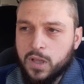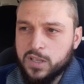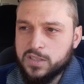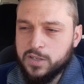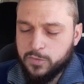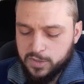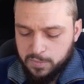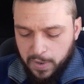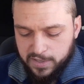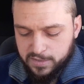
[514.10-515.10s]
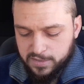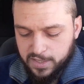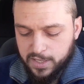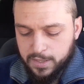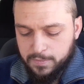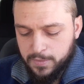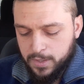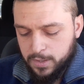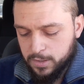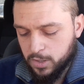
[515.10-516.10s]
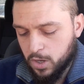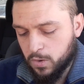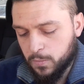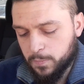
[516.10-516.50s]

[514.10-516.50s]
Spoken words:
different spices in it. You know,